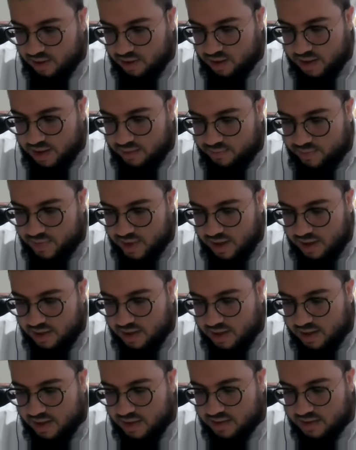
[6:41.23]
Okay,
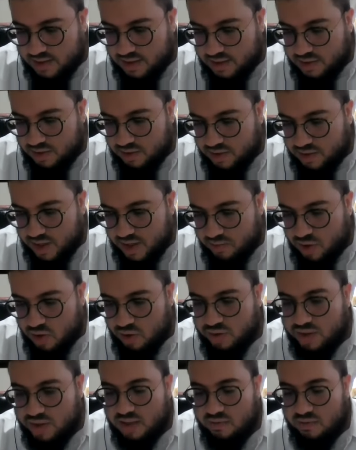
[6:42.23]
and then he says to them,
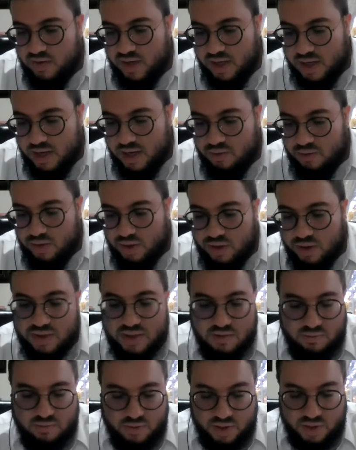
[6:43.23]
Yosef inenu,
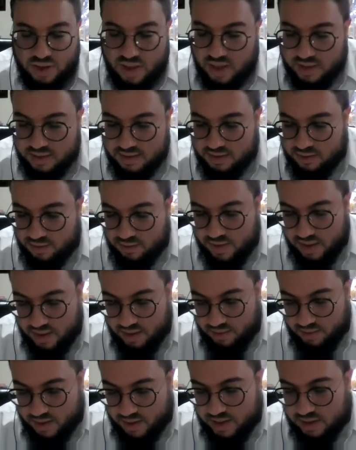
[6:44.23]
Yosef was lost
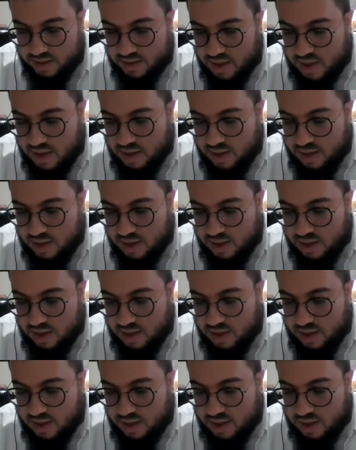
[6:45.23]
already, right?